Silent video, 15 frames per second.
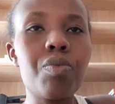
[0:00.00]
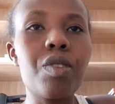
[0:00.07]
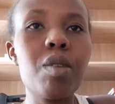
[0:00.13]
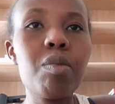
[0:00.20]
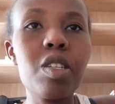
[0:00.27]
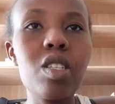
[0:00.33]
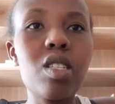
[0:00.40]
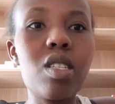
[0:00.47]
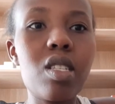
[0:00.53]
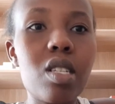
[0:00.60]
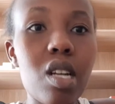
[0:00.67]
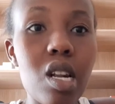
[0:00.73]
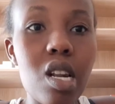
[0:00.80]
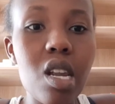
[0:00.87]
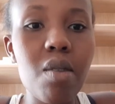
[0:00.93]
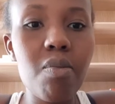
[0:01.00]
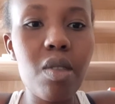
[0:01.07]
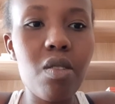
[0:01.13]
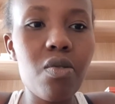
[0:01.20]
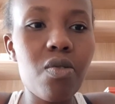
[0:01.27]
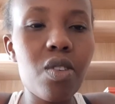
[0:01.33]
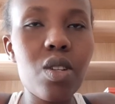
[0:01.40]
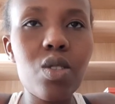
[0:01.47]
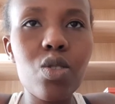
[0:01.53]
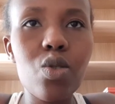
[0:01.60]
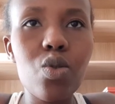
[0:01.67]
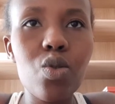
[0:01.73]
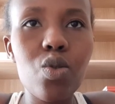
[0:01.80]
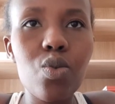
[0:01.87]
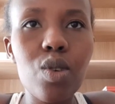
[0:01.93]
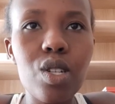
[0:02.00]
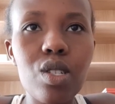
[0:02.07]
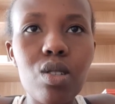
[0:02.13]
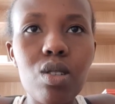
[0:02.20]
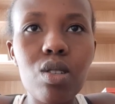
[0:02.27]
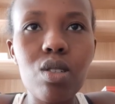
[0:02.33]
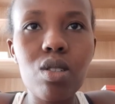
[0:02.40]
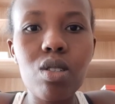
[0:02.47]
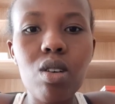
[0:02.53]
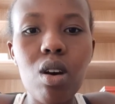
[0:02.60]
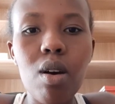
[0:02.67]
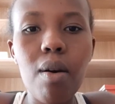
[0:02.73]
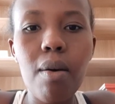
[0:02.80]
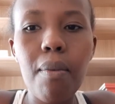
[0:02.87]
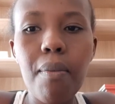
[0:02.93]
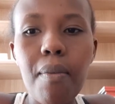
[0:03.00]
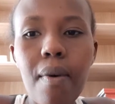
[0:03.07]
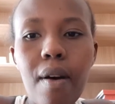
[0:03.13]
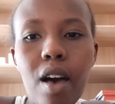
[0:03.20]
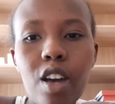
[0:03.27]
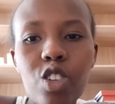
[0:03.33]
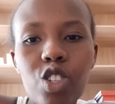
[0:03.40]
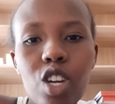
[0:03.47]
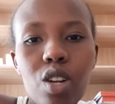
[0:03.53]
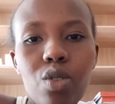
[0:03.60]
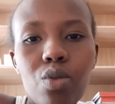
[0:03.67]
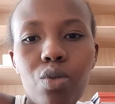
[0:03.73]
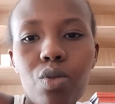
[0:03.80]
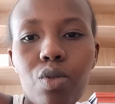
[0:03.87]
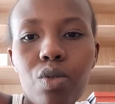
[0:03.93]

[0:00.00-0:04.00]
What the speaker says: let me just name the video. What is it? Eyeshadow.